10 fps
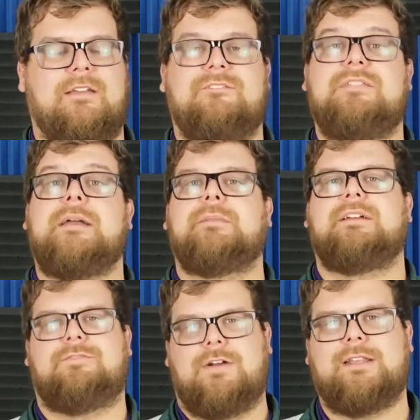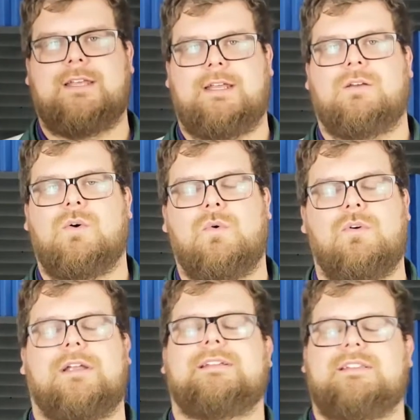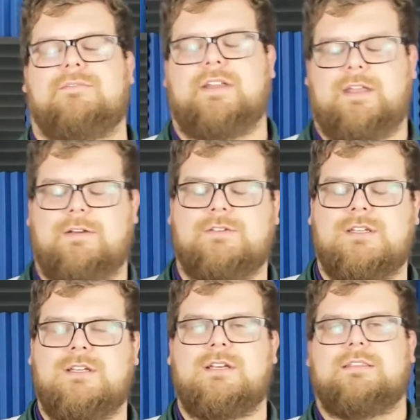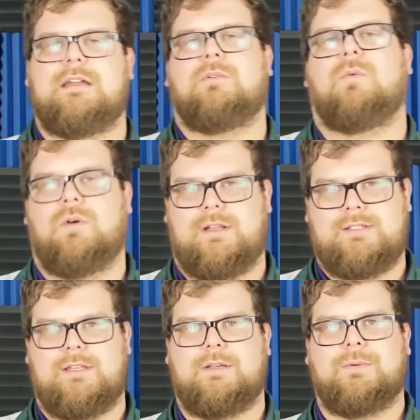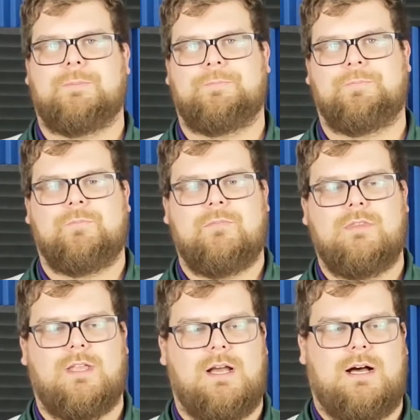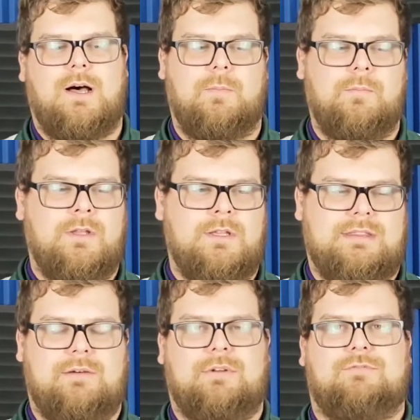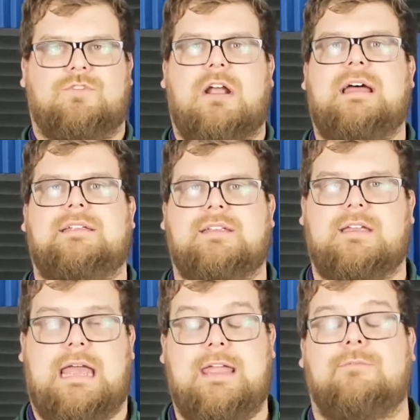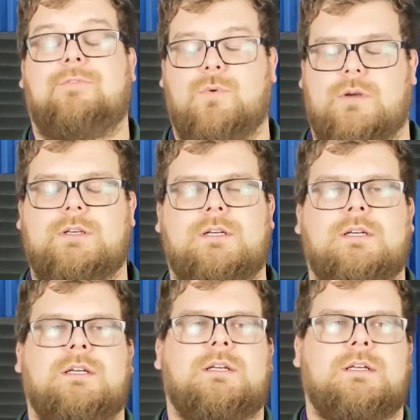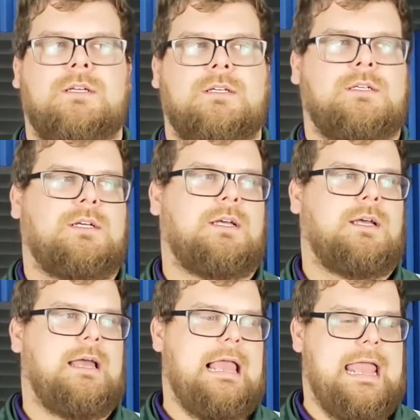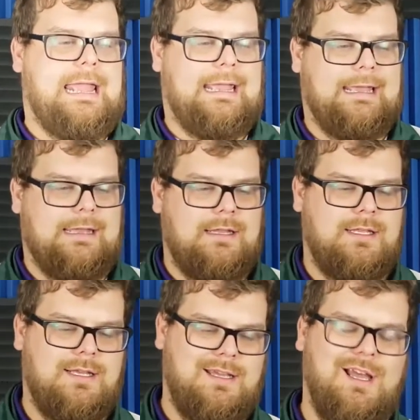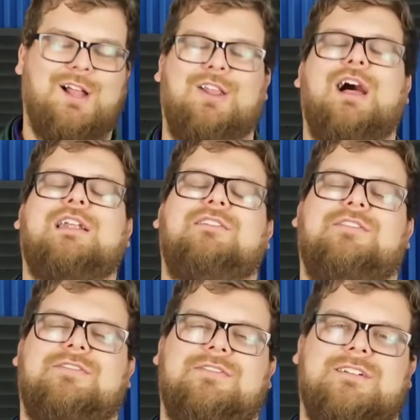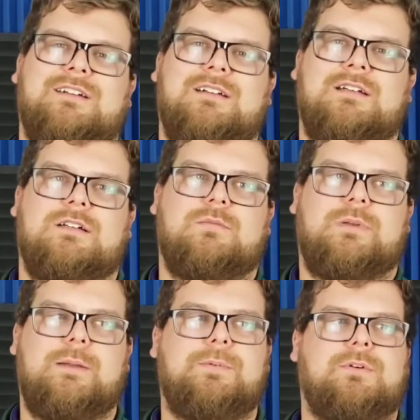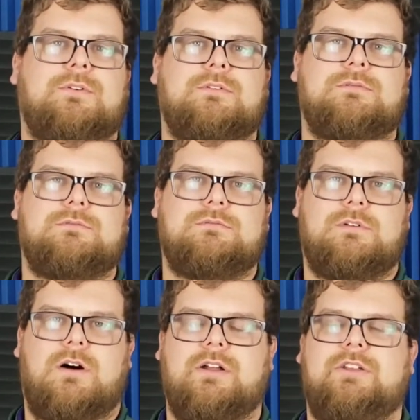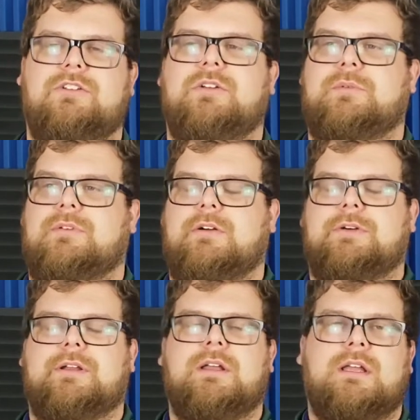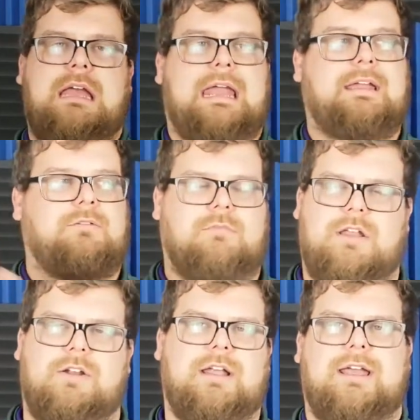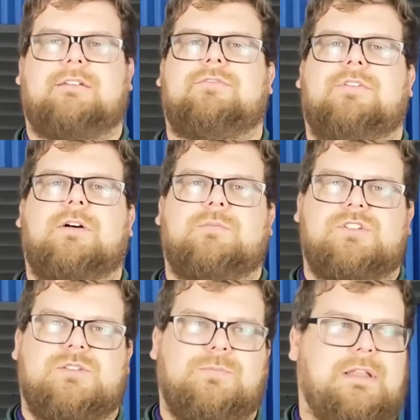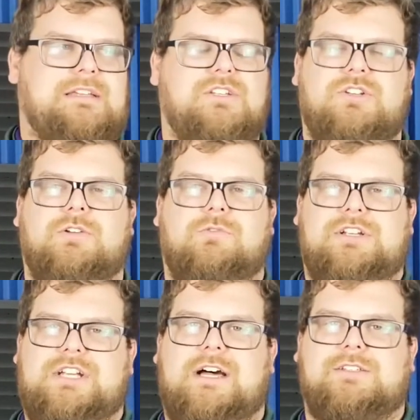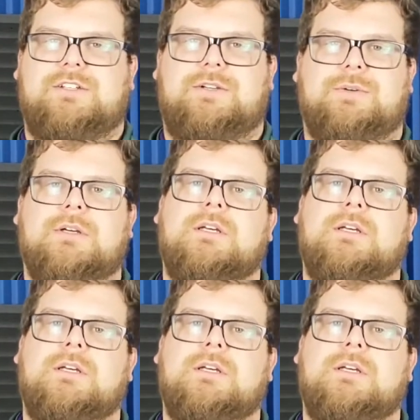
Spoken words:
family-friendly oriented videos that we're wanting to do. That we've tried to aim for. And a lot of people on YouTube are going, and internet, from just places you can reach out to,